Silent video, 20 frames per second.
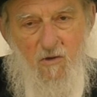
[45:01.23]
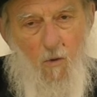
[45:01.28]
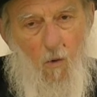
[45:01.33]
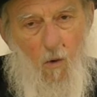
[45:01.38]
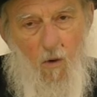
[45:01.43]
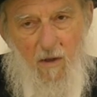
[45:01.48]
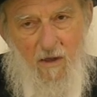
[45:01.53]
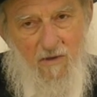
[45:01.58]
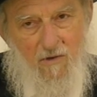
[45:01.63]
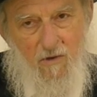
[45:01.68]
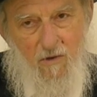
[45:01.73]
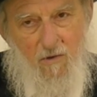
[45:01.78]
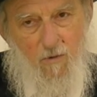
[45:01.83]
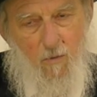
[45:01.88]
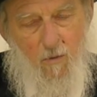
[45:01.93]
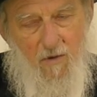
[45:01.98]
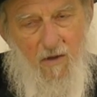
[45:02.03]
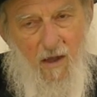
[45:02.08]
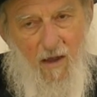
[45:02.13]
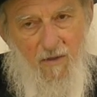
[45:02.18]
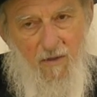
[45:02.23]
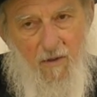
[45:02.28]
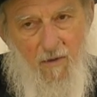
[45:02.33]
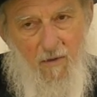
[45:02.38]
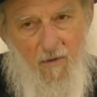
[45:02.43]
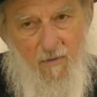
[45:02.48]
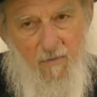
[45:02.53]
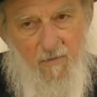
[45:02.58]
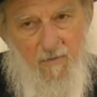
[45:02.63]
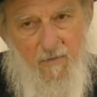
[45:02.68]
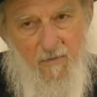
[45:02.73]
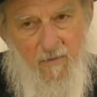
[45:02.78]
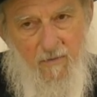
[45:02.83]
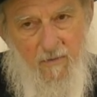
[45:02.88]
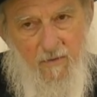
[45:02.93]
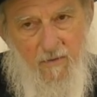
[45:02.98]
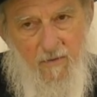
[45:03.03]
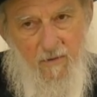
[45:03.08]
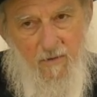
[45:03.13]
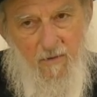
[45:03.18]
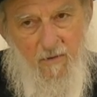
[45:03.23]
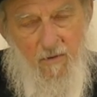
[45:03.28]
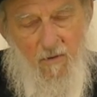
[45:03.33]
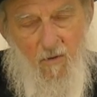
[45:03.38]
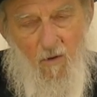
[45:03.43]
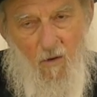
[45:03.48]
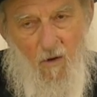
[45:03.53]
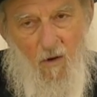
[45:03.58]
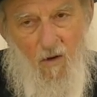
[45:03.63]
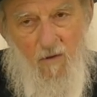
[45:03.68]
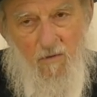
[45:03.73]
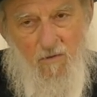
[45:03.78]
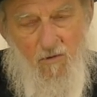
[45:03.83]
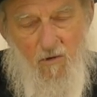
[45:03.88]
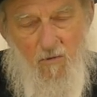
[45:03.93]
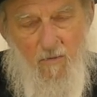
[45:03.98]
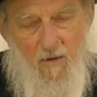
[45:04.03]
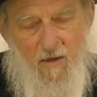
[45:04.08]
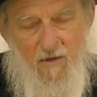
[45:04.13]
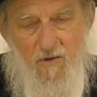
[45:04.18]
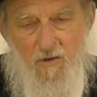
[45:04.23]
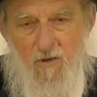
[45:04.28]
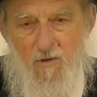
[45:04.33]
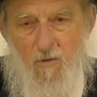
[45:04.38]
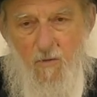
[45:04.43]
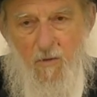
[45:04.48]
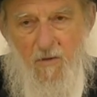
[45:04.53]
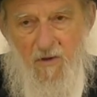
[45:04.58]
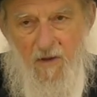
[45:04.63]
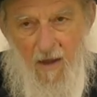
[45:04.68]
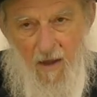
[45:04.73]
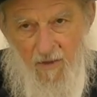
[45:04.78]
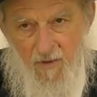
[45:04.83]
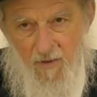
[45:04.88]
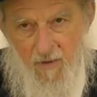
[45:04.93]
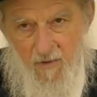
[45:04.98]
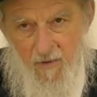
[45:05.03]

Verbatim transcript: it all has to do with death. All tuma has to do with death.